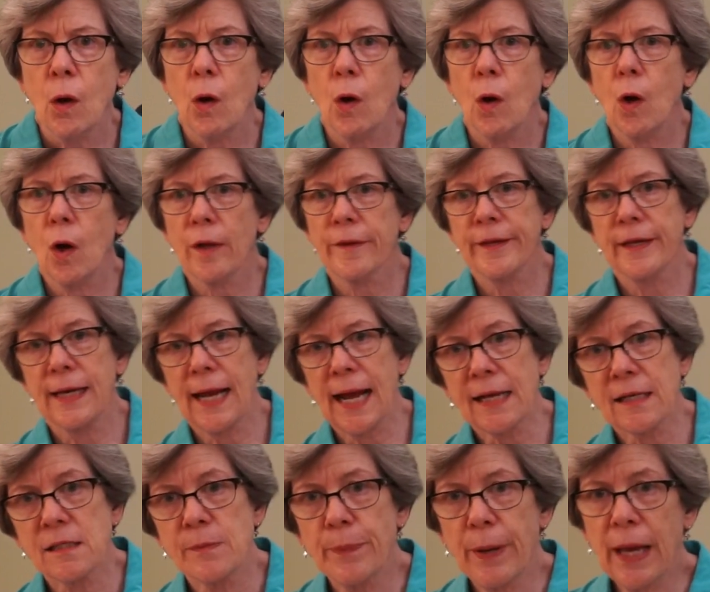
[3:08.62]
On the
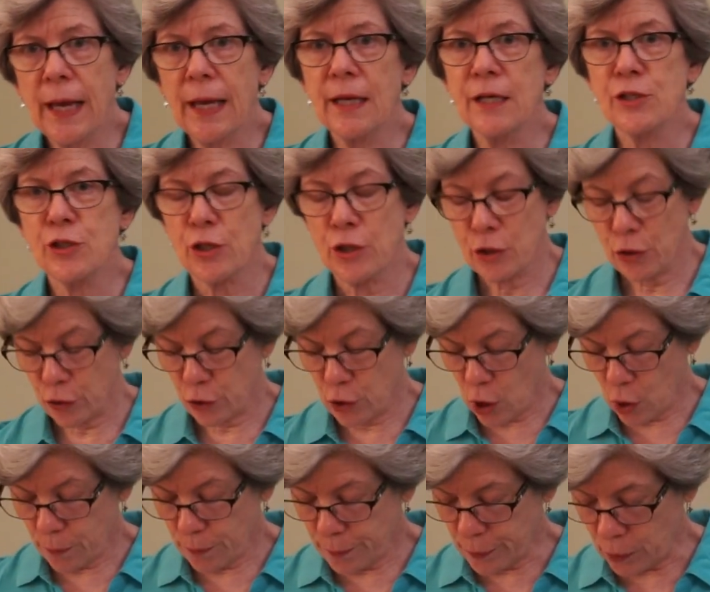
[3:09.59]
next page in your
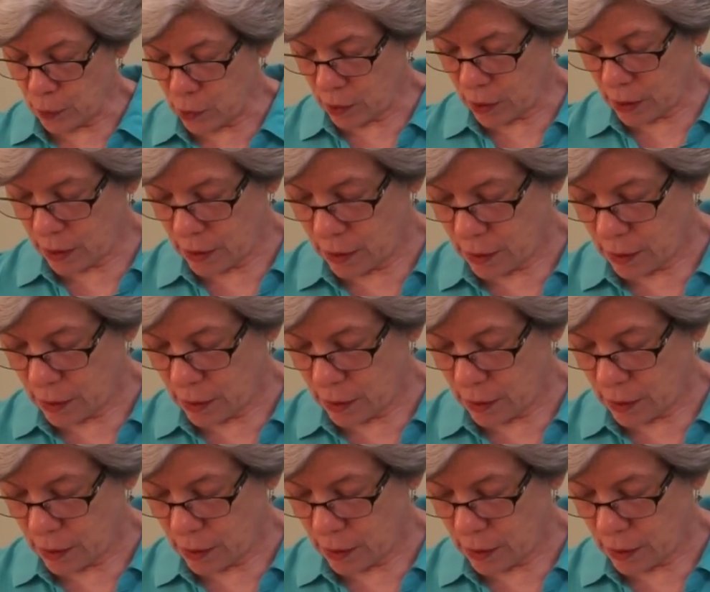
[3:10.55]
notebook,